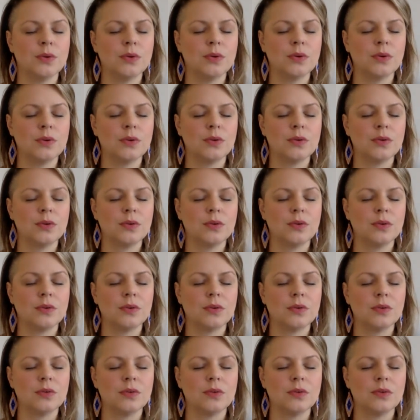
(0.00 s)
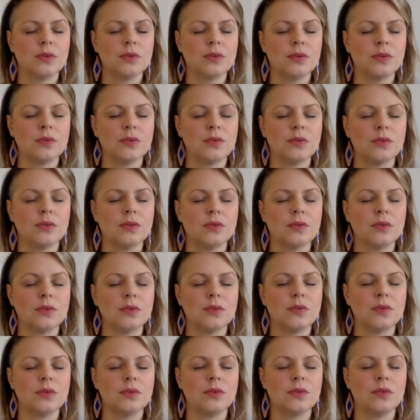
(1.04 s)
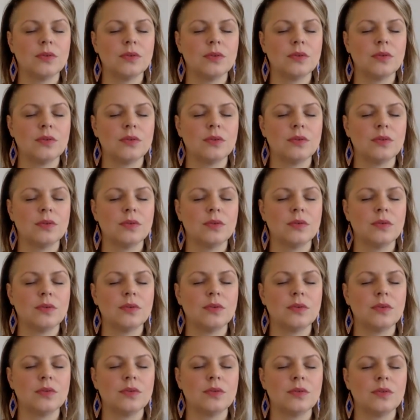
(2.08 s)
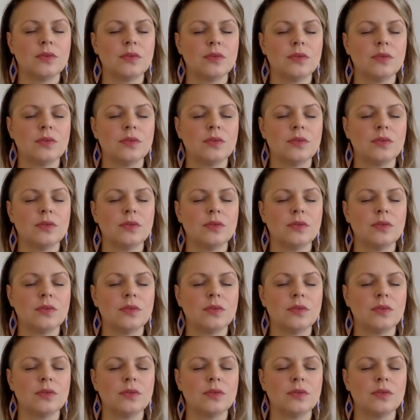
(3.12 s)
No one is speaking in this clip.